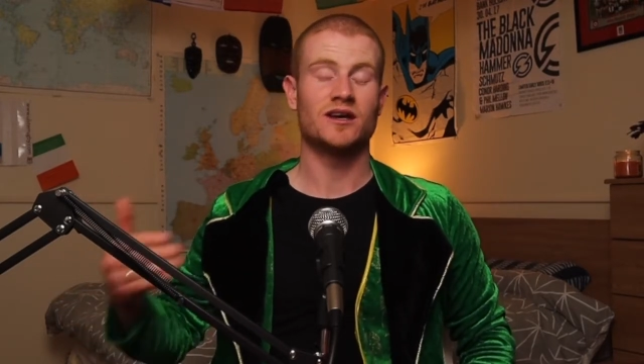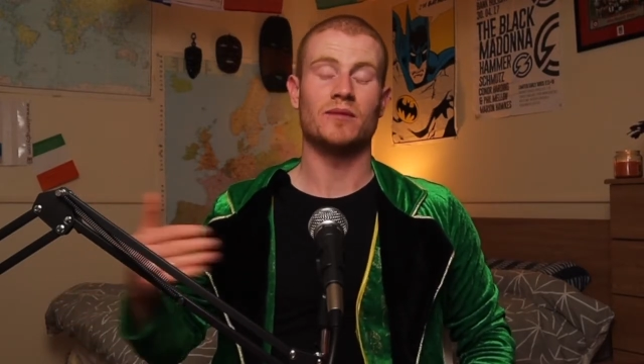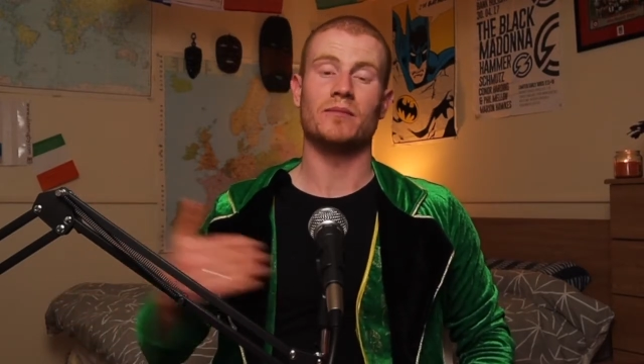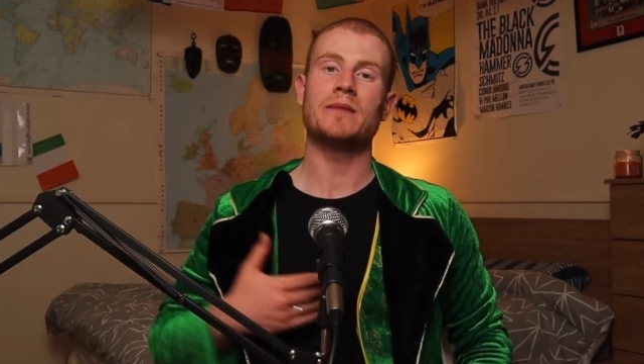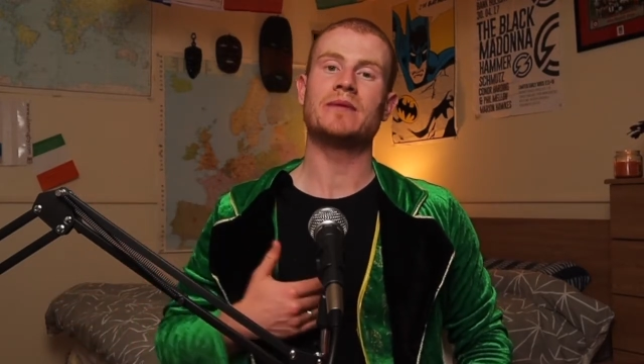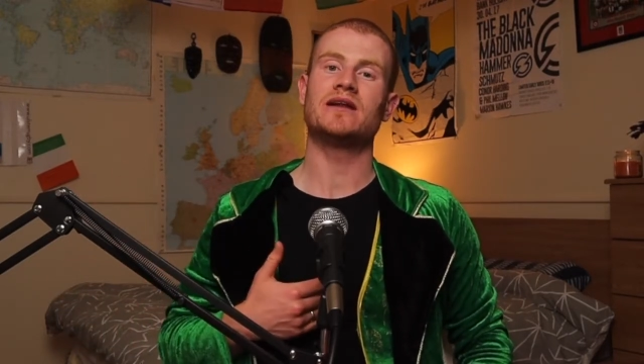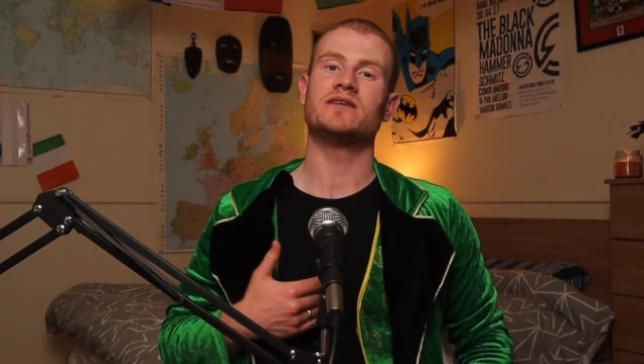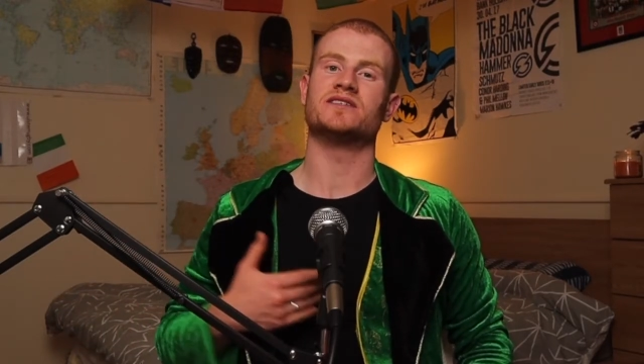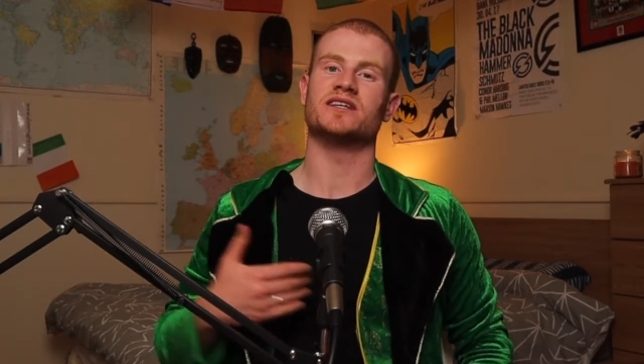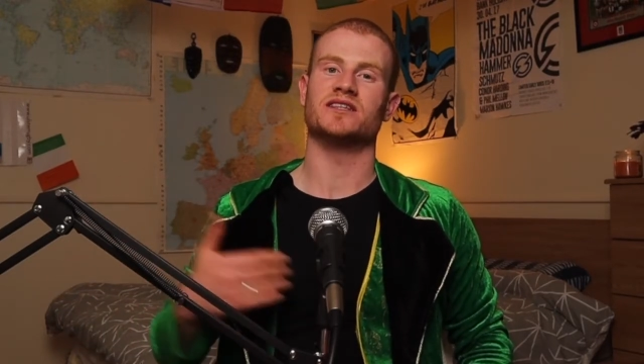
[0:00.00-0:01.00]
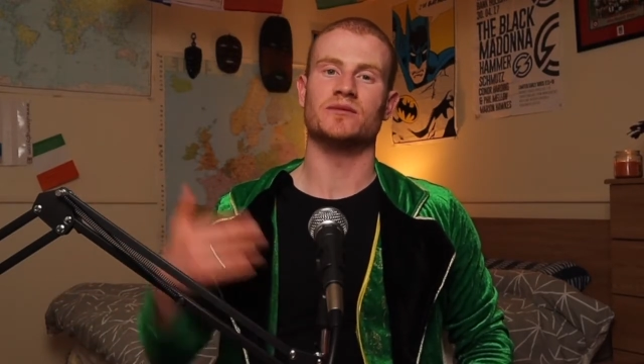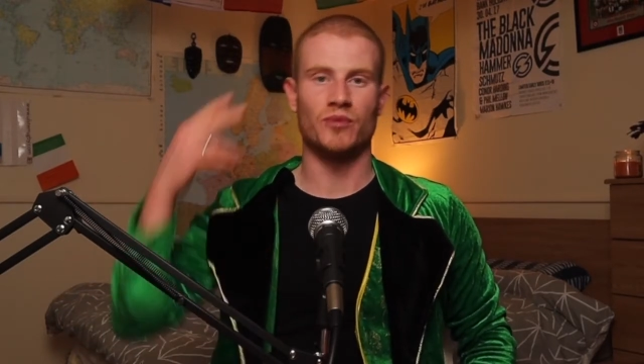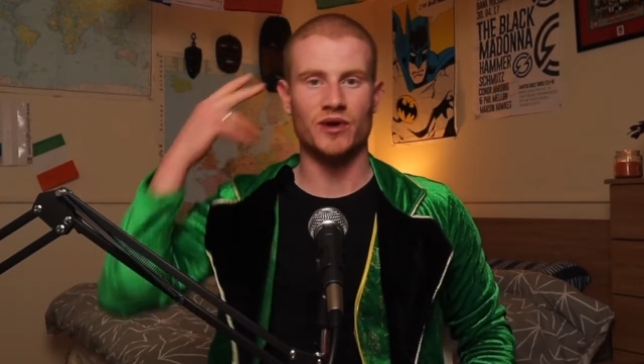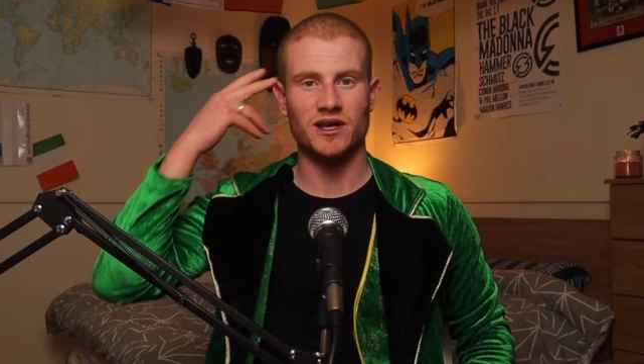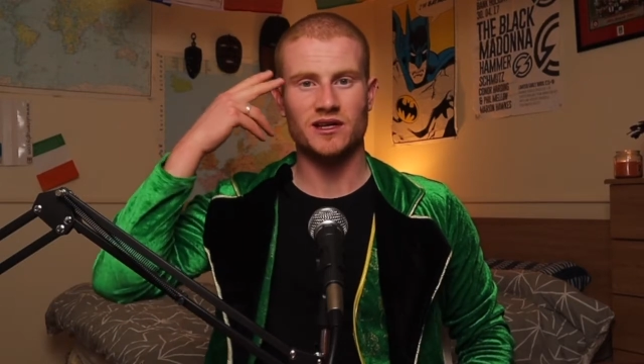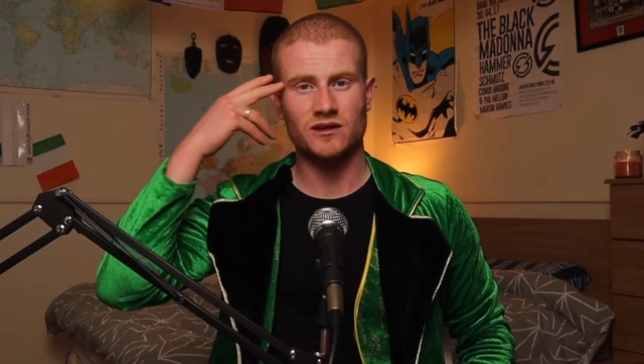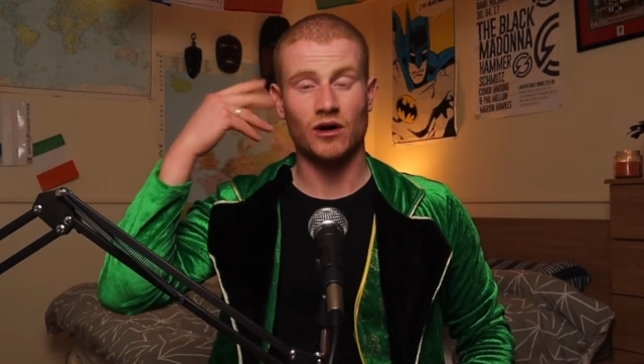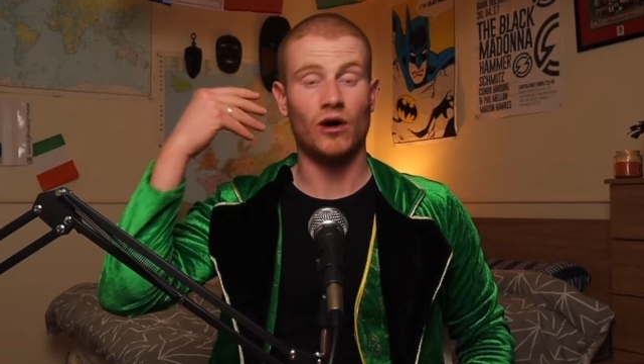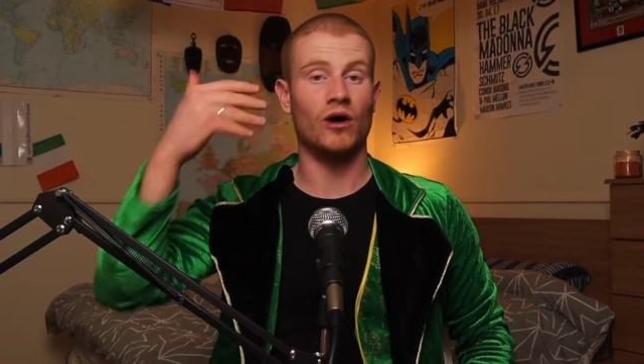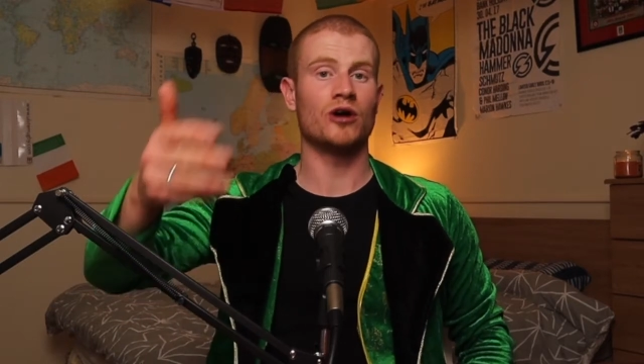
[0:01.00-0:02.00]
My belief is that the brain,
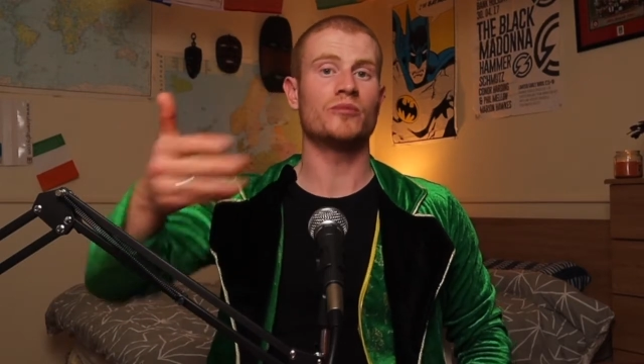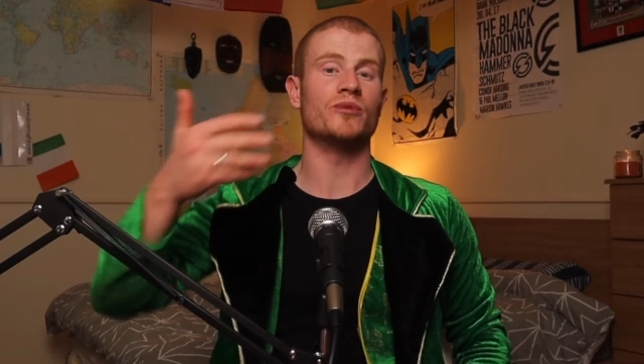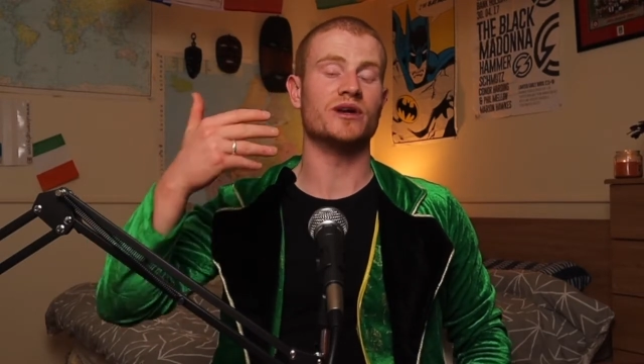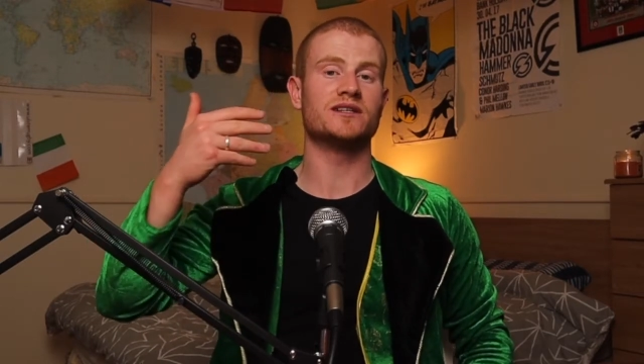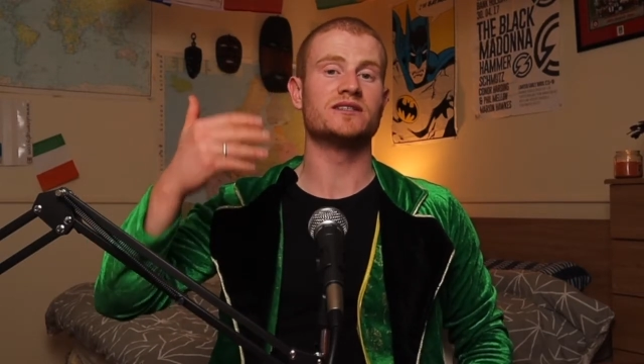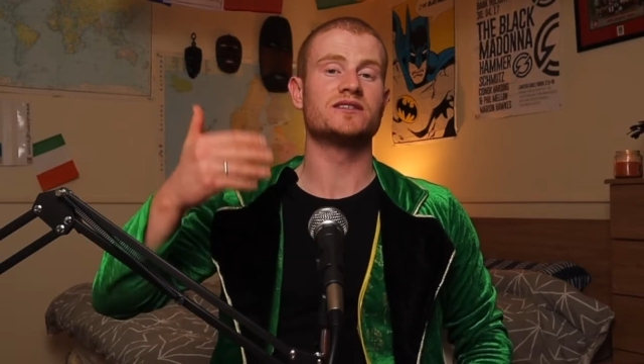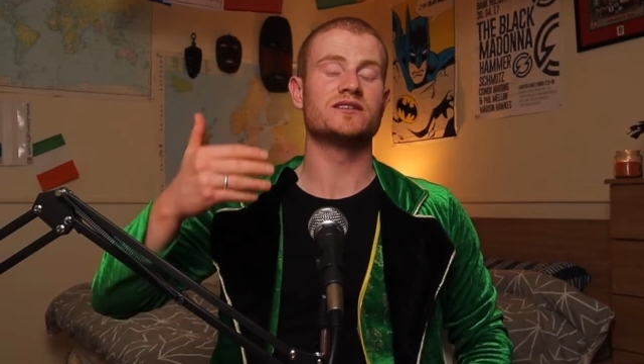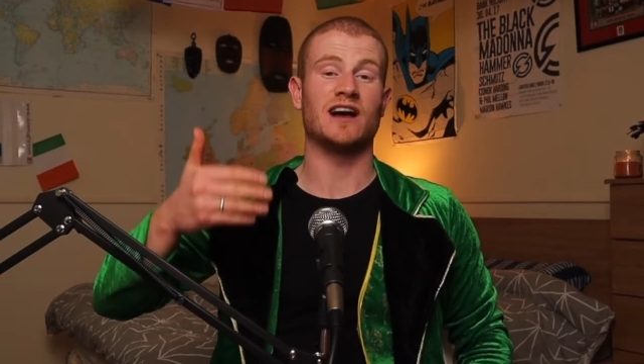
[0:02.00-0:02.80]
our brains,